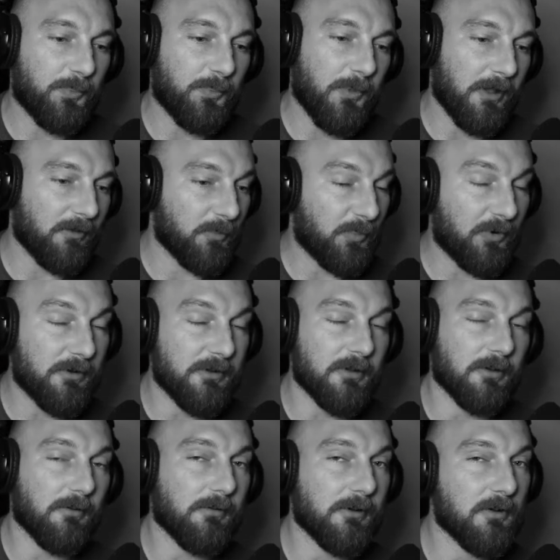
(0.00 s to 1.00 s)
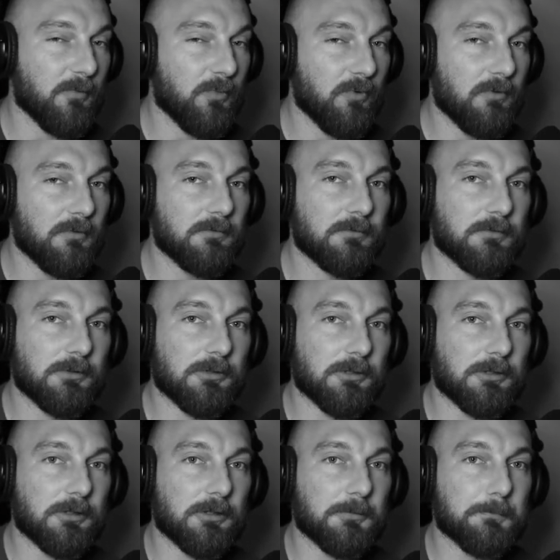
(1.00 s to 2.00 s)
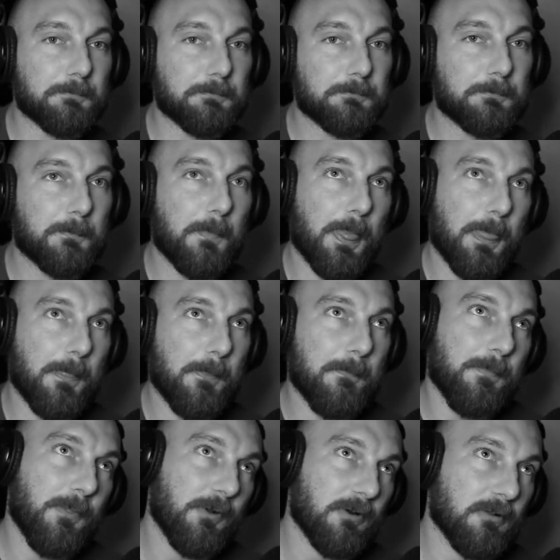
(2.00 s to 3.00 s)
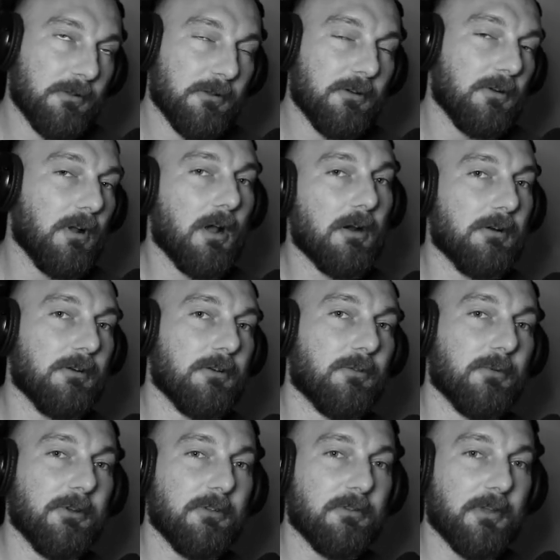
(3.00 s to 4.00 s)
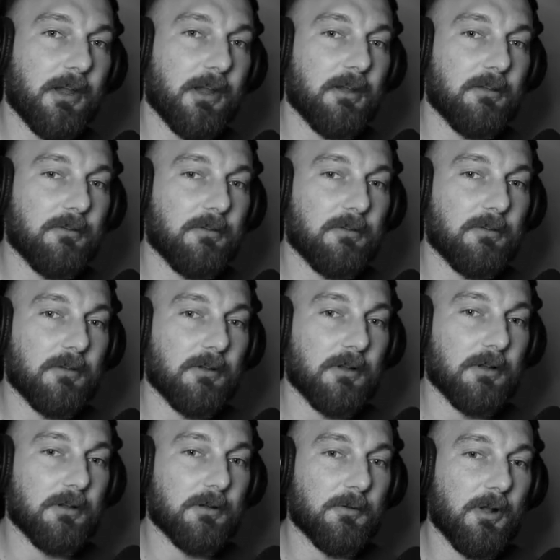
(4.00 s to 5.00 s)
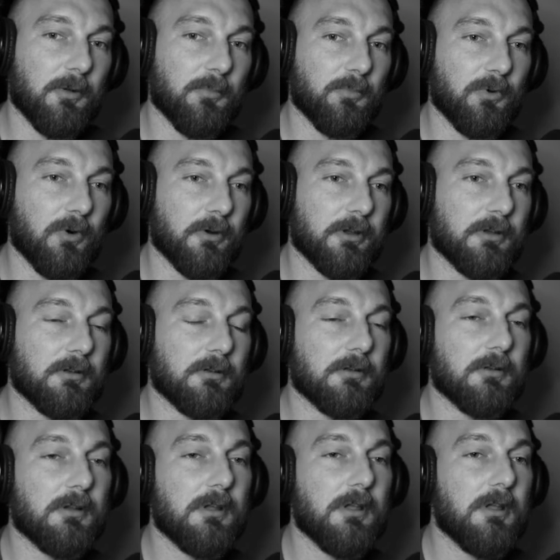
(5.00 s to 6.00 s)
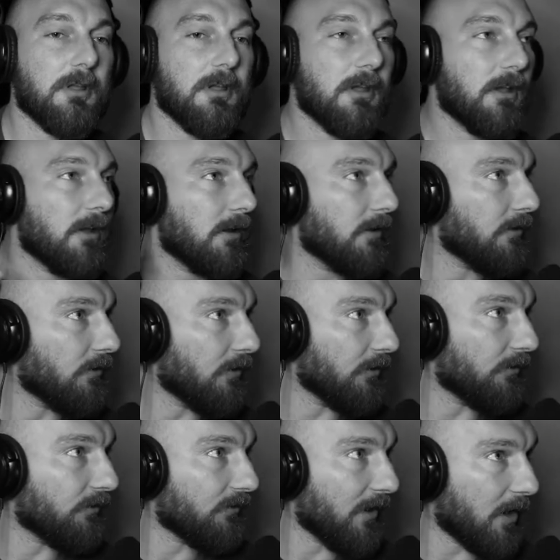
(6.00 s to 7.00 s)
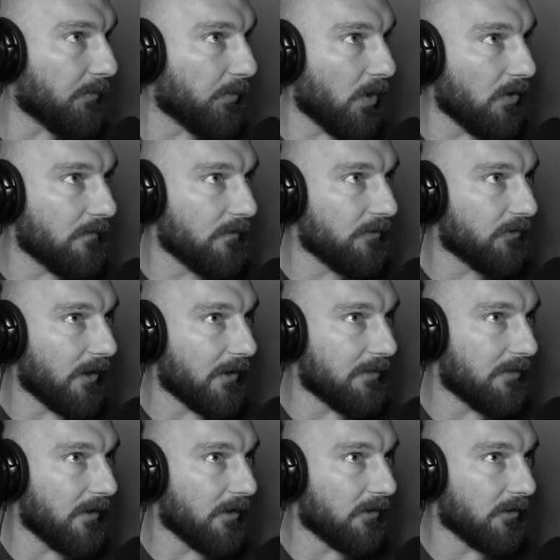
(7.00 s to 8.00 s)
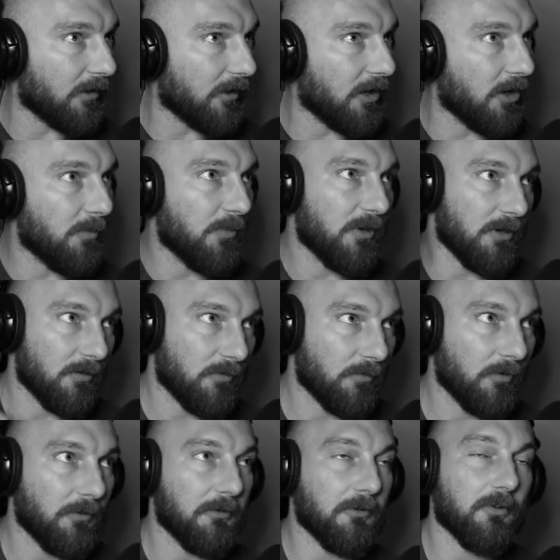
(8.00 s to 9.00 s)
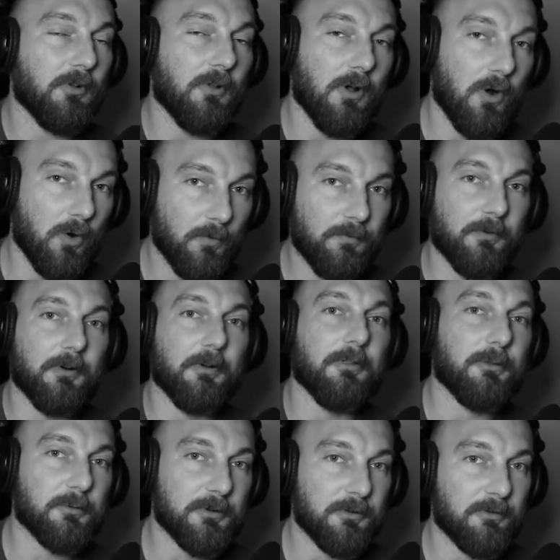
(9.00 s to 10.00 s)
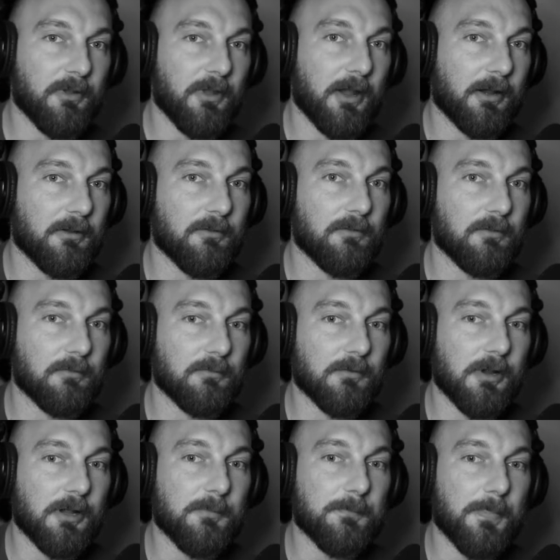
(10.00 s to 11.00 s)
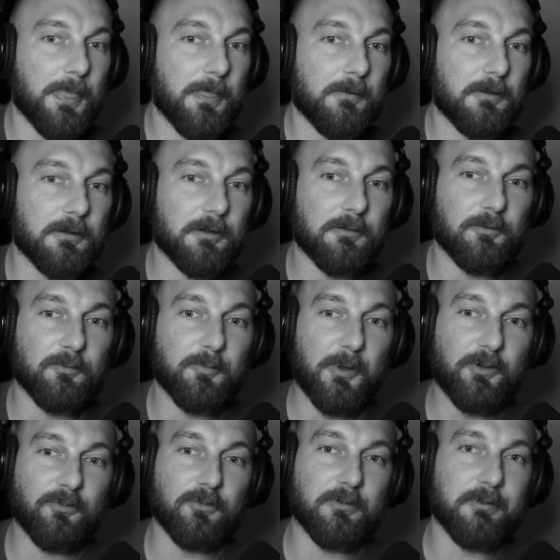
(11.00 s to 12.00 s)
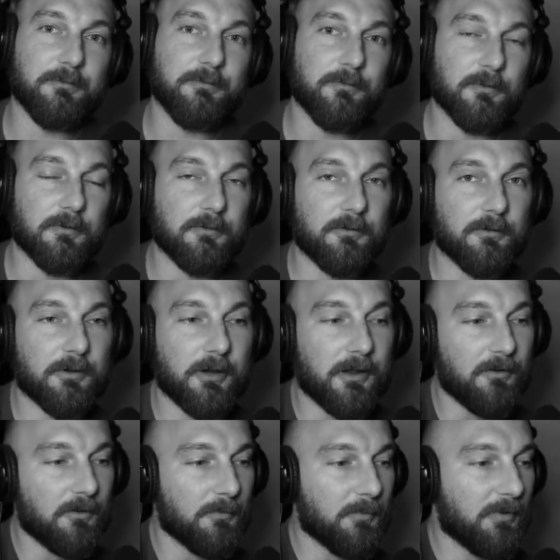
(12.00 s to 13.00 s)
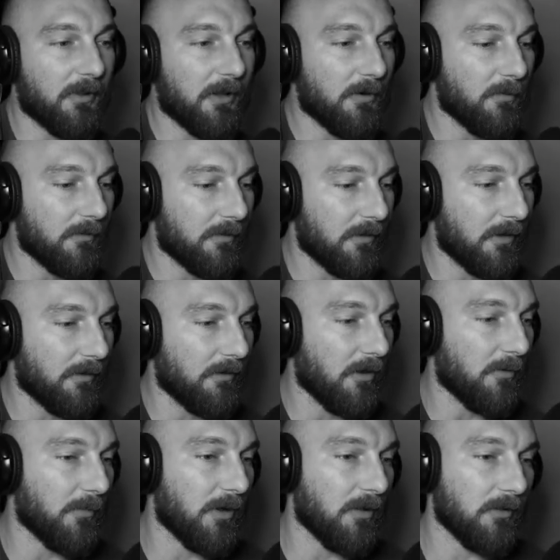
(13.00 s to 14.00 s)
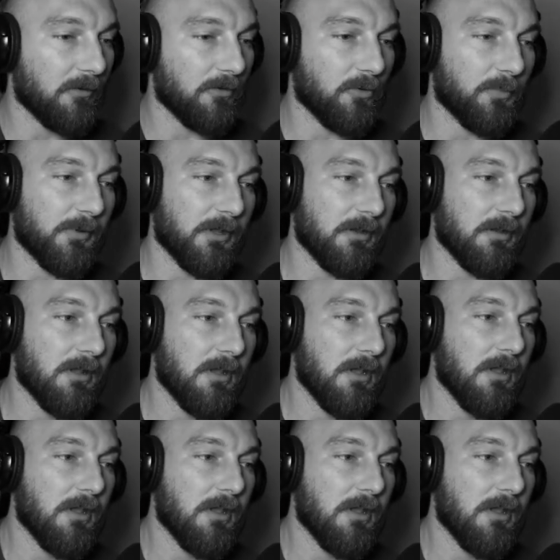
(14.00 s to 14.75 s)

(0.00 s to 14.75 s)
that's pretty agreeable. They're a little under 3 seconds, unbroken. The stepovers, I think, are going to be a little over 3 seconds a rep, especially if you're having to play with that dumbbell a little bit